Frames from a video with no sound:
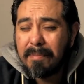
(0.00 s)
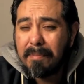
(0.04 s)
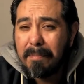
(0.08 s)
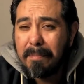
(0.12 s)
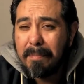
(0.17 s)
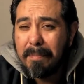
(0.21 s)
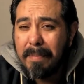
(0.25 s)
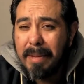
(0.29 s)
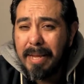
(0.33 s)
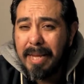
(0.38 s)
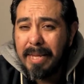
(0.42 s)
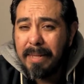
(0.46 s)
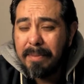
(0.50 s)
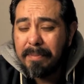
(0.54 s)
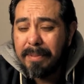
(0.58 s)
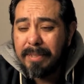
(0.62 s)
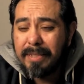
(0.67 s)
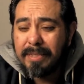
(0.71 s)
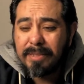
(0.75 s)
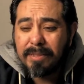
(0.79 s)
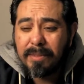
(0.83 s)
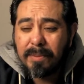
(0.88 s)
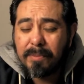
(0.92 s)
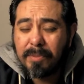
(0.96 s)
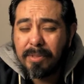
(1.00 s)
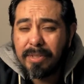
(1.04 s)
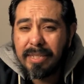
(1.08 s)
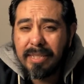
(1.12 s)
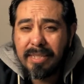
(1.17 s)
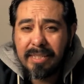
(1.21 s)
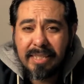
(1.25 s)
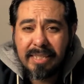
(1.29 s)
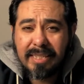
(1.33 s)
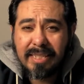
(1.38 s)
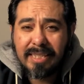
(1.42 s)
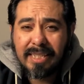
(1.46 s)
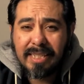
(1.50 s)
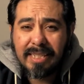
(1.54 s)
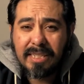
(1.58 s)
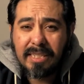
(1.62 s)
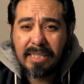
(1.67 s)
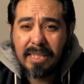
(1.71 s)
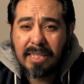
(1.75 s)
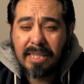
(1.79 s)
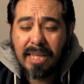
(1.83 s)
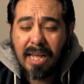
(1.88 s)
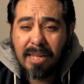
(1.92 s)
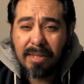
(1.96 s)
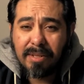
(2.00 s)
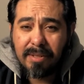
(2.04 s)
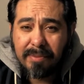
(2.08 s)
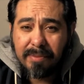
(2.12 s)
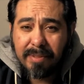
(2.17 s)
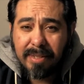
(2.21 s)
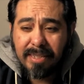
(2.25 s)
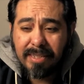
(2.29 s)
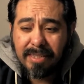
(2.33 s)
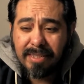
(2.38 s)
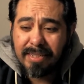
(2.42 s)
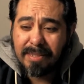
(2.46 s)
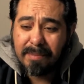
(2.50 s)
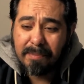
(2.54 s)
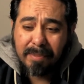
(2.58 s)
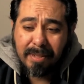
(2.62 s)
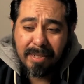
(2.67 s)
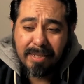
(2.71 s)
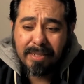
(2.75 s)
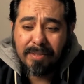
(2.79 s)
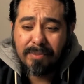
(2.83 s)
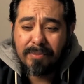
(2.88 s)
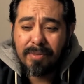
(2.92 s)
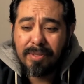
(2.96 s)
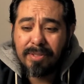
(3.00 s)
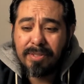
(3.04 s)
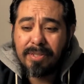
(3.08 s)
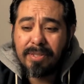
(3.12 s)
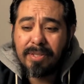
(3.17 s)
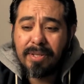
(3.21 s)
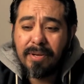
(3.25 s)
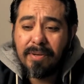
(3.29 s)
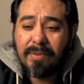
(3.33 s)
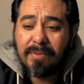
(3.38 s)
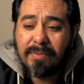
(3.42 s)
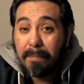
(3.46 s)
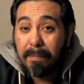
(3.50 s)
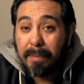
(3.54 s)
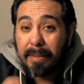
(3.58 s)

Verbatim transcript: maybe somewhere in the 60 dollar range depending where you go